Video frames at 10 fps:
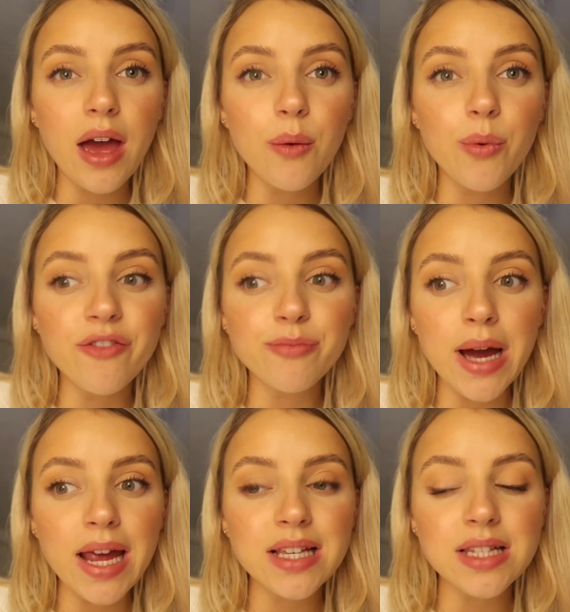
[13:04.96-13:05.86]
With
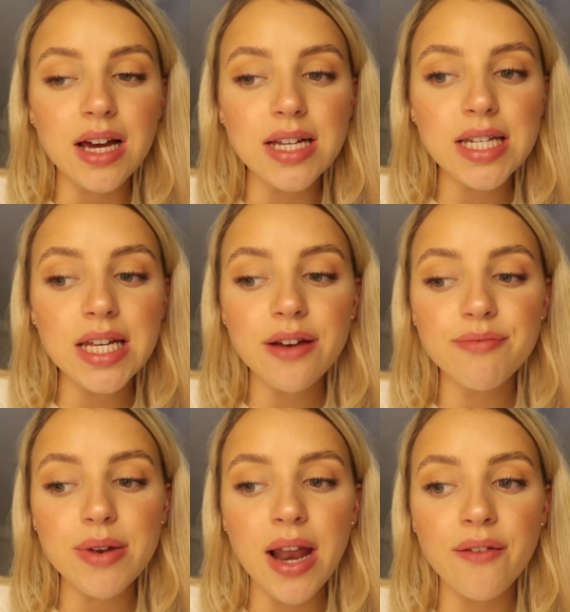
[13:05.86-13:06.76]
my anxiety,
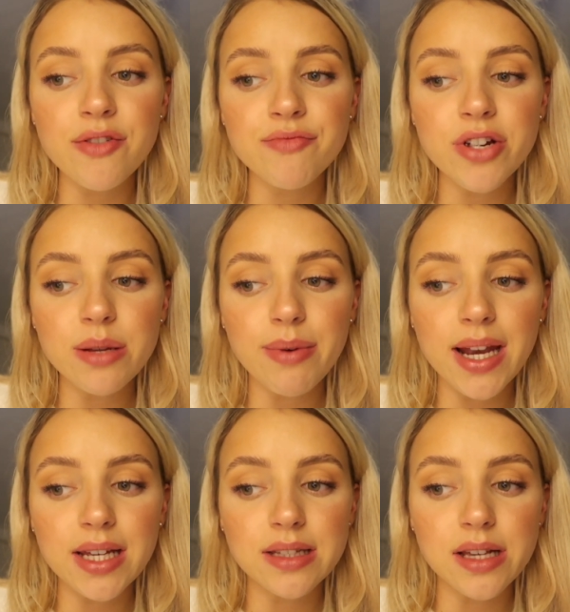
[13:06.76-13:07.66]
I've been having really
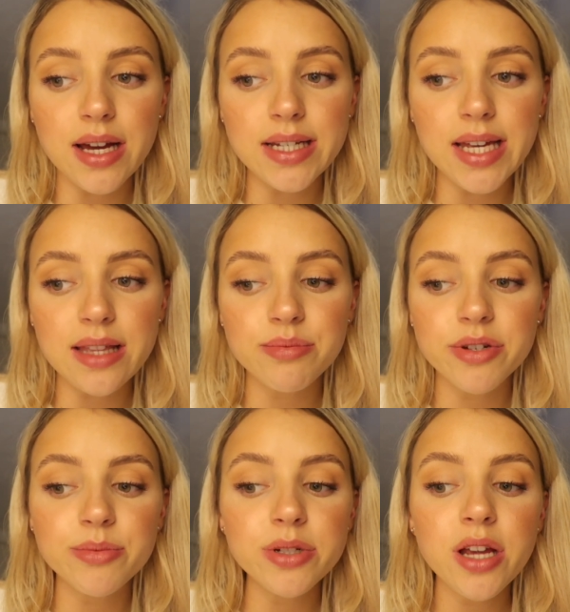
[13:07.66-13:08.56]
bad anxiety at the
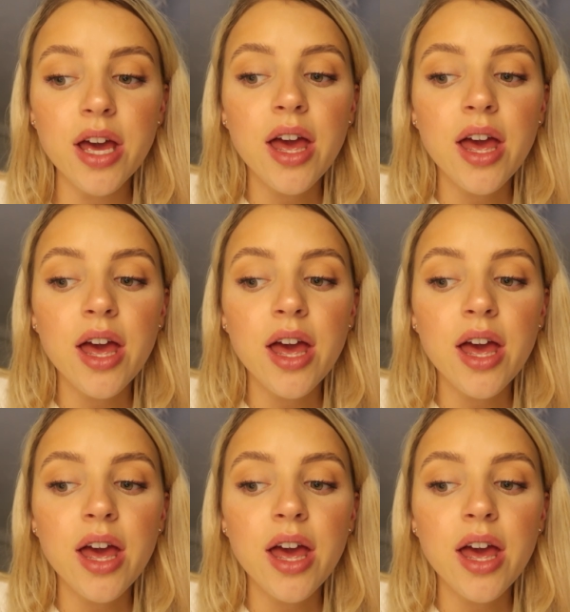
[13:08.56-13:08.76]
moment.